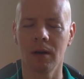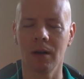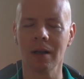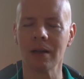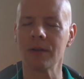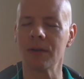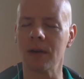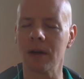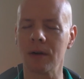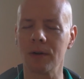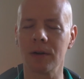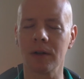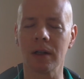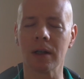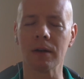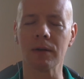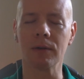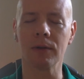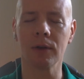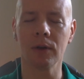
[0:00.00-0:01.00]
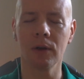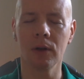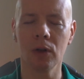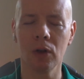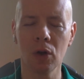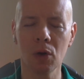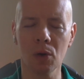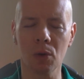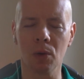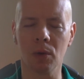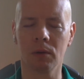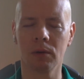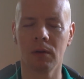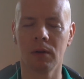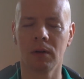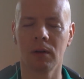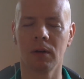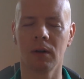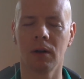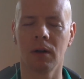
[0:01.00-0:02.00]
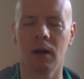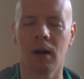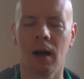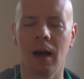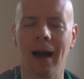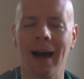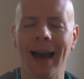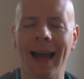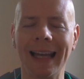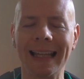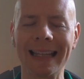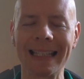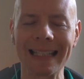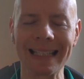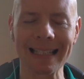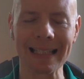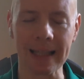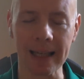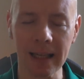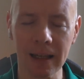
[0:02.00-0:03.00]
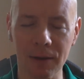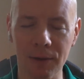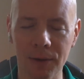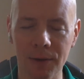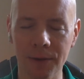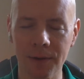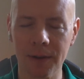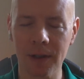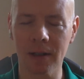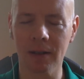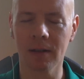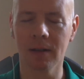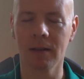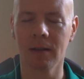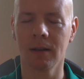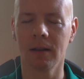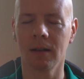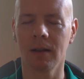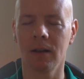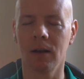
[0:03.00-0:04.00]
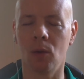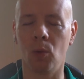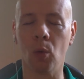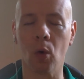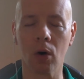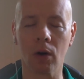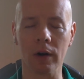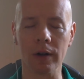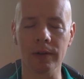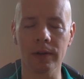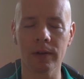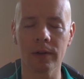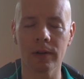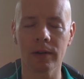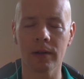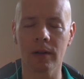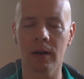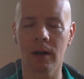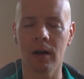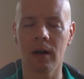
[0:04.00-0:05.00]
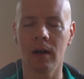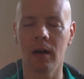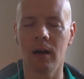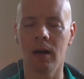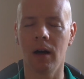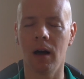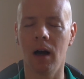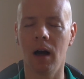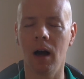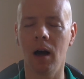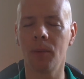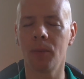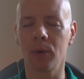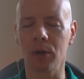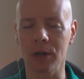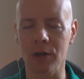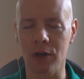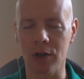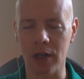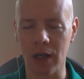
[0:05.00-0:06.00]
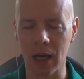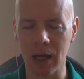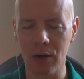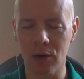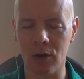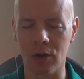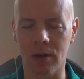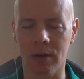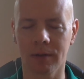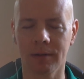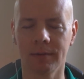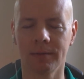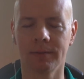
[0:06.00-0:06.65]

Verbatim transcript: is there to give you. And this gift warrants appreciation.